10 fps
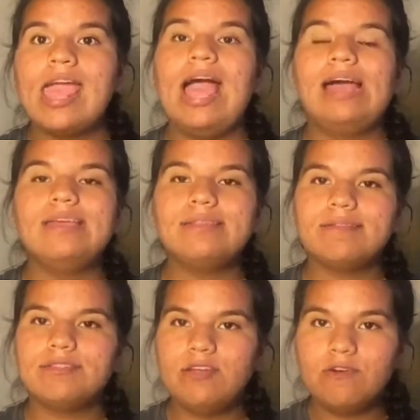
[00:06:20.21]
Alex
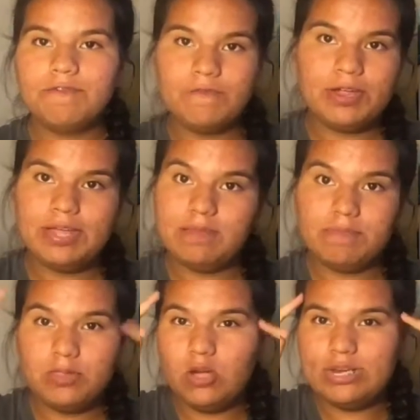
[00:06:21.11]
is known for his
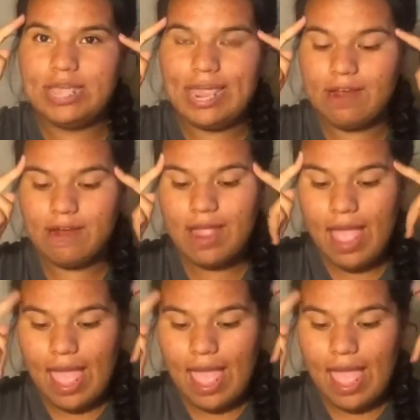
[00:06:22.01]
blonde hair,